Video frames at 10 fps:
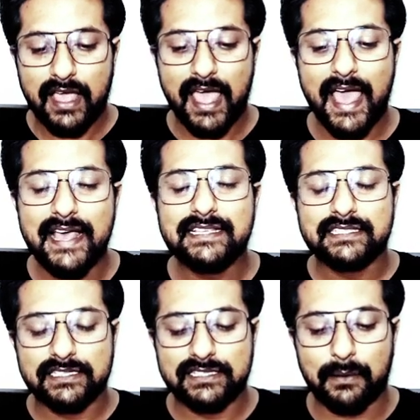As
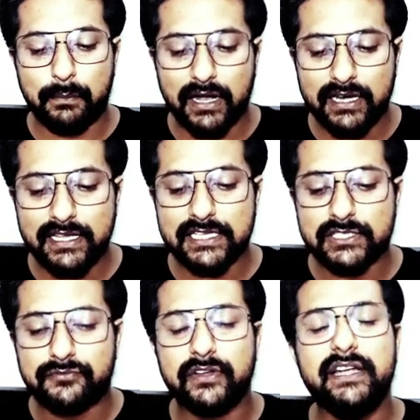the blood is
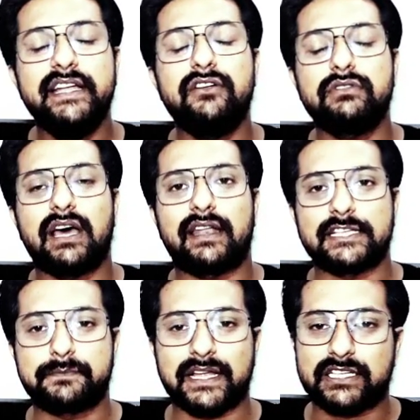filled into the
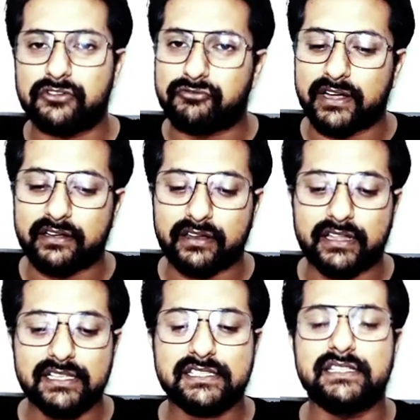respective
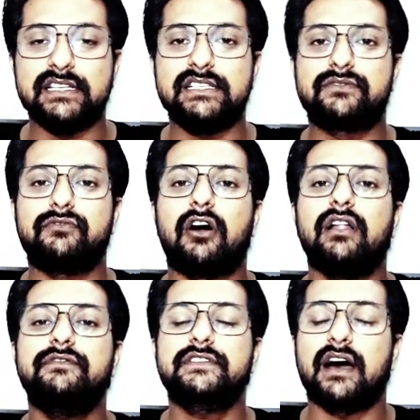ventricles, these
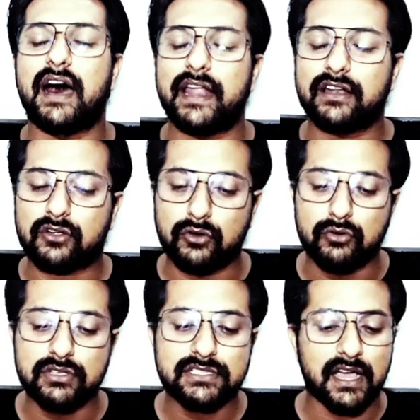valves are
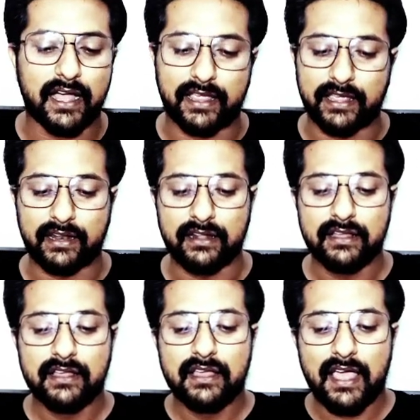closed again,
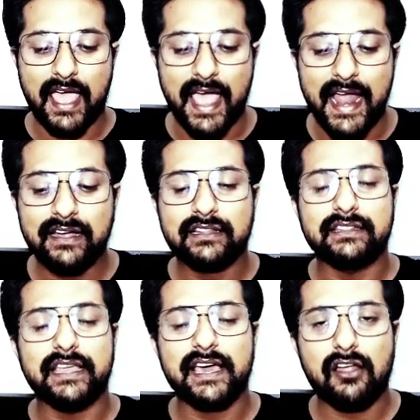and
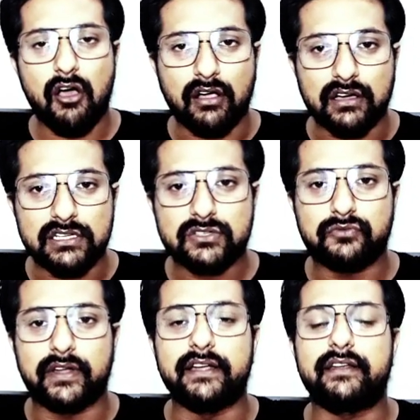there occurs
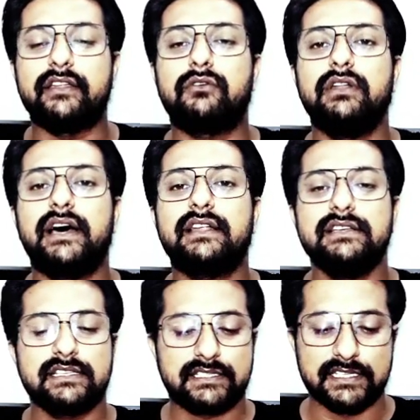ventricular
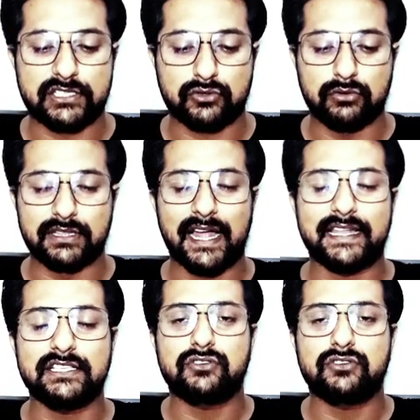systole, that is